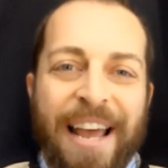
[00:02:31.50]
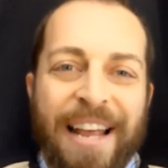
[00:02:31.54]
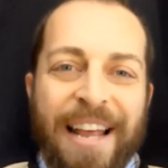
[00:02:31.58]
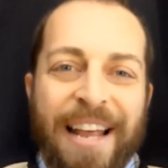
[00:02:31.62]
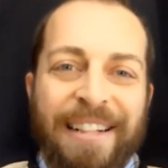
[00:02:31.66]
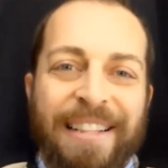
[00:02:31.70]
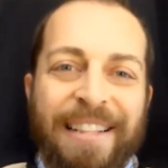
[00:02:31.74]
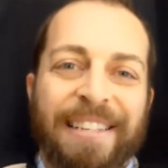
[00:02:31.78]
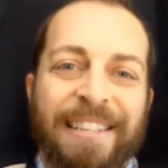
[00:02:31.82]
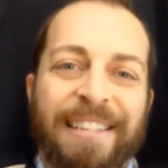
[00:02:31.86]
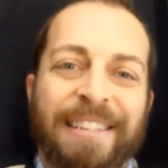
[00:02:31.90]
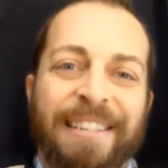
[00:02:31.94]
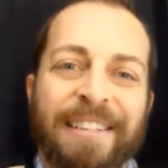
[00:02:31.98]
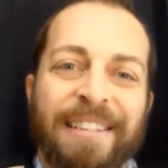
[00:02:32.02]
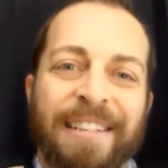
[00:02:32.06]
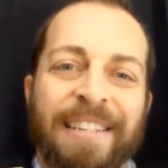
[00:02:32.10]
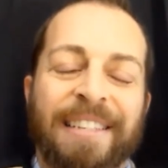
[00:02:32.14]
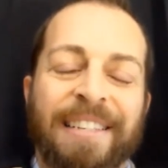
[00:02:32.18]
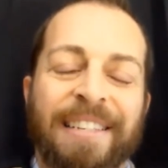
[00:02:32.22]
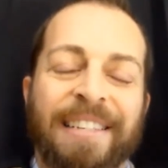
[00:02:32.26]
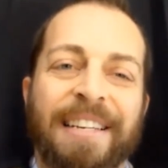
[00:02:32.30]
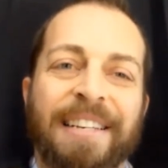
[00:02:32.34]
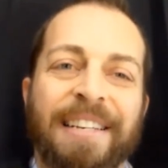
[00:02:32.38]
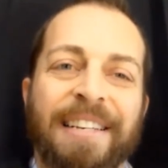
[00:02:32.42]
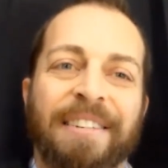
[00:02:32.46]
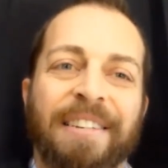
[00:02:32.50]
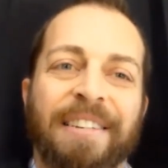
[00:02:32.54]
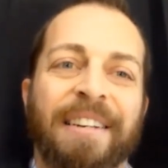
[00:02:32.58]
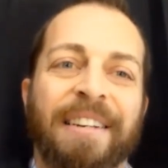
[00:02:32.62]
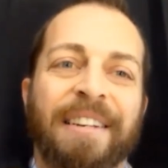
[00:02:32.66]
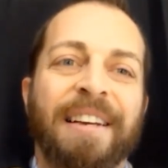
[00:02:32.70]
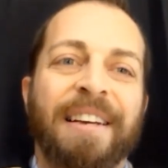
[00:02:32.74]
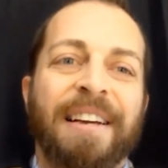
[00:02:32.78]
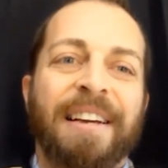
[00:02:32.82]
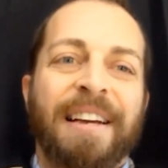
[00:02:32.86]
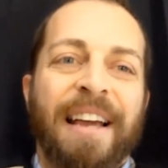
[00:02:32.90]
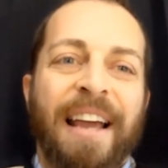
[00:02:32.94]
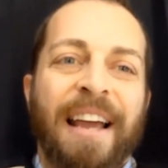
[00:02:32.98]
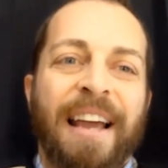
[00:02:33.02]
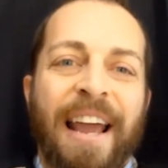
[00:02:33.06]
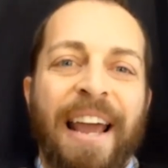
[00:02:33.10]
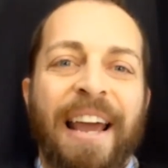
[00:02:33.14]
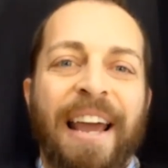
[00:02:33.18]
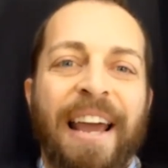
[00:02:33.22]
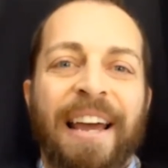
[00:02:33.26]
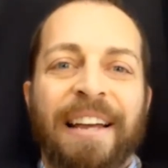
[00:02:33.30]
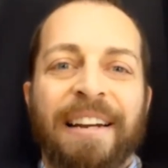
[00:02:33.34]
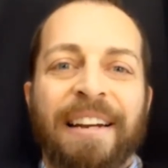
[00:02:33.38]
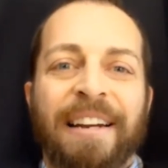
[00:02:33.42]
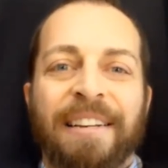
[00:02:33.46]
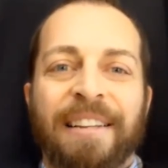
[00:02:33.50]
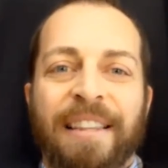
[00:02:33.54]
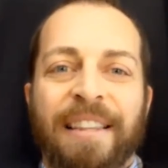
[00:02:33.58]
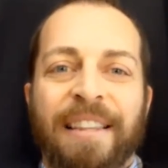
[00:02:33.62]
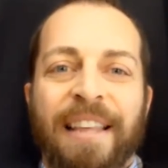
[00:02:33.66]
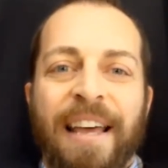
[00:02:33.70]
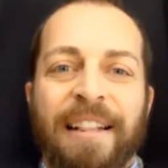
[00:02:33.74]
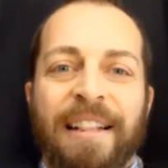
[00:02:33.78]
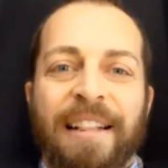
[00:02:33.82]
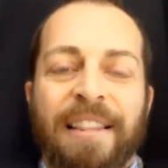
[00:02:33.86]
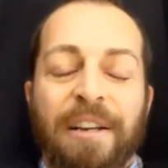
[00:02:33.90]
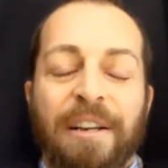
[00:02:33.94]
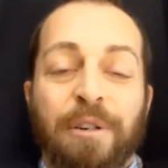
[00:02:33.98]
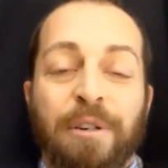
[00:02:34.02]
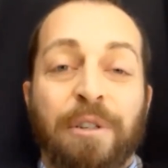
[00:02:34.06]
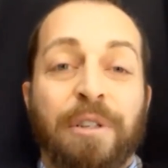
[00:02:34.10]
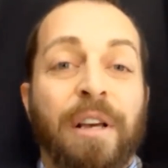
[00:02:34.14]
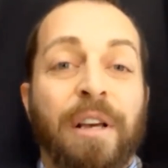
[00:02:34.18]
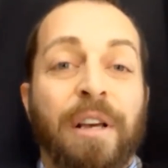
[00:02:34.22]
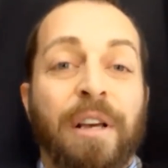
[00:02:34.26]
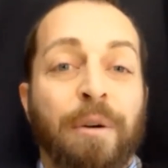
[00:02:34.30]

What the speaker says: this season, and that there's